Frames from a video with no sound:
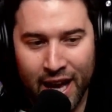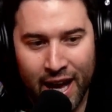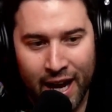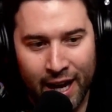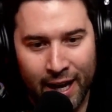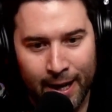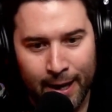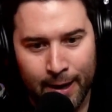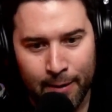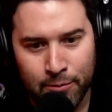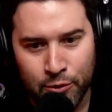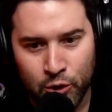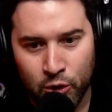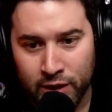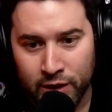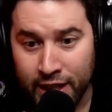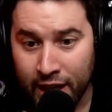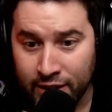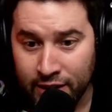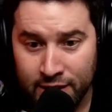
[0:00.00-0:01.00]

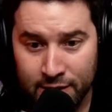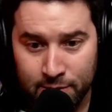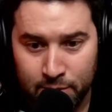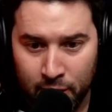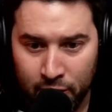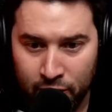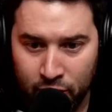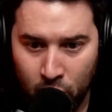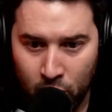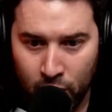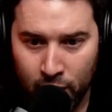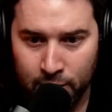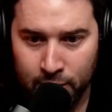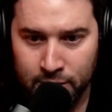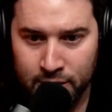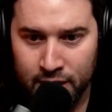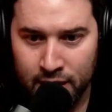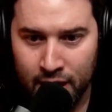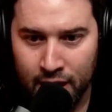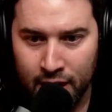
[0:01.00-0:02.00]
George Harrison
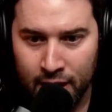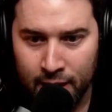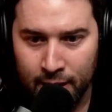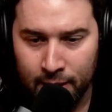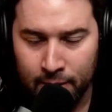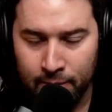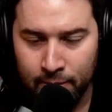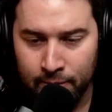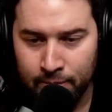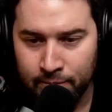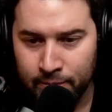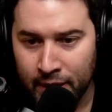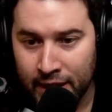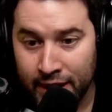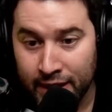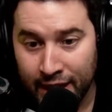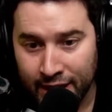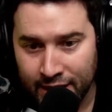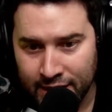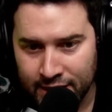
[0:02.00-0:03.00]
performed in
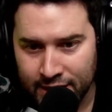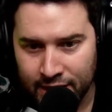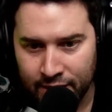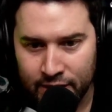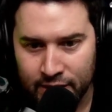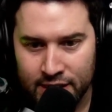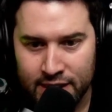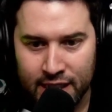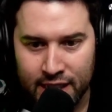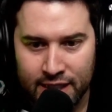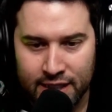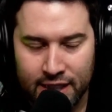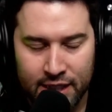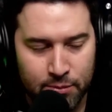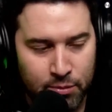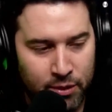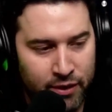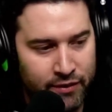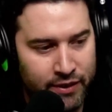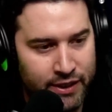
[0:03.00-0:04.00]
1976, as
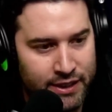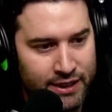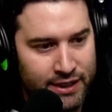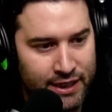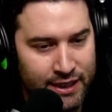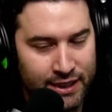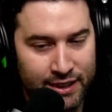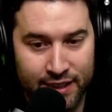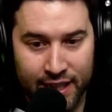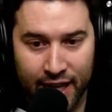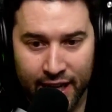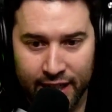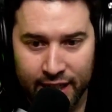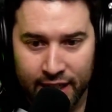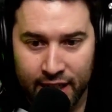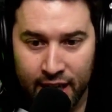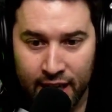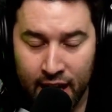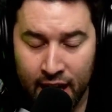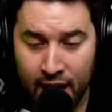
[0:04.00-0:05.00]
previously stated,